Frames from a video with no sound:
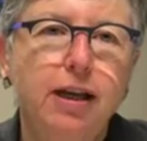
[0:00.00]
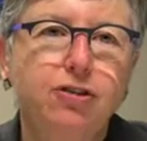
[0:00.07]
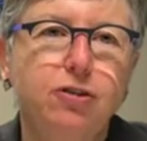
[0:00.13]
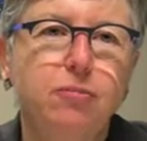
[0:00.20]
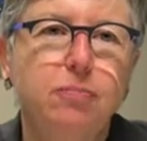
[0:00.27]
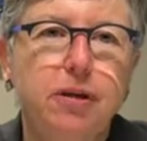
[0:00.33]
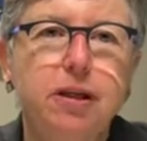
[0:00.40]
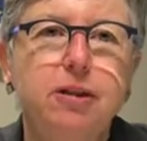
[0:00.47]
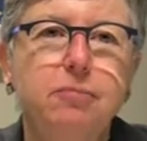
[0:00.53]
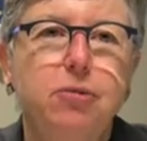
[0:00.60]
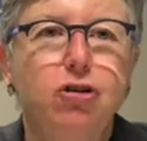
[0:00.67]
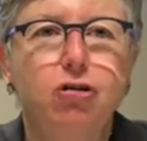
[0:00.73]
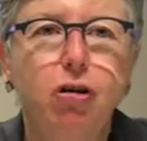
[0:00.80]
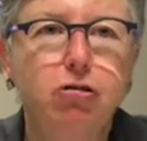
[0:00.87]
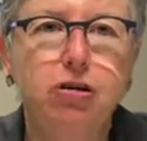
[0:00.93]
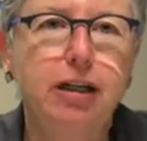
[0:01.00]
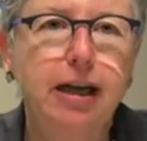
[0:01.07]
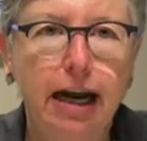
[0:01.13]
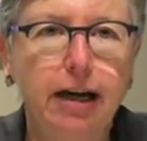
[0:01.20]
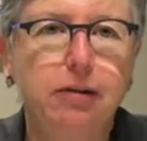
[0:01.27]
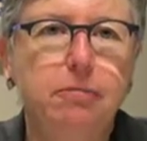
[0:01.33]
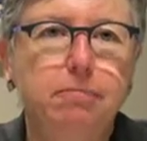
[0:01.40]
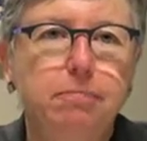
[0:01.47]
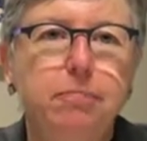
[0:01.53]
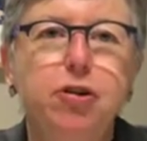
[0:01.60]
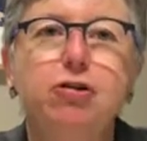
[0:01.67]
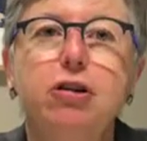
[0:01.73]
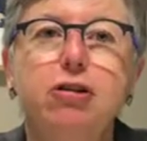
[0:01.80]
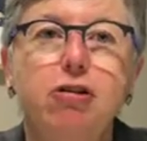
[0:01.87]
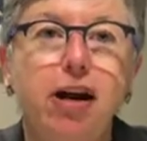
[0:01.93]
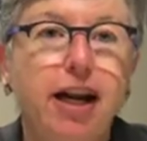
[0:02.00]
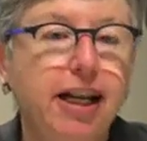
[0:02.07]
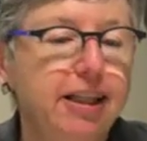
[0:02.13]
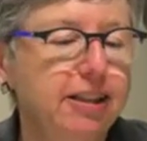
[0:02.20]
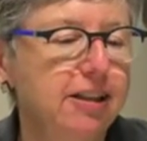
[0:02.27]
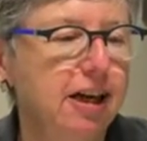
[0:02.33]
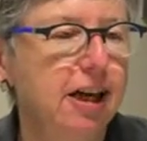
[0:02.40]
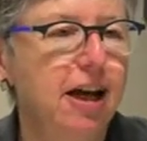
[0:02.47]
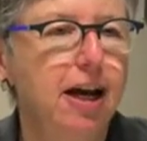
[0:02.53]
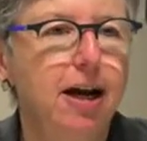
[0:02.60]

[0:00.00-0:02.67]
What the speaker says: as a big bureaucratic,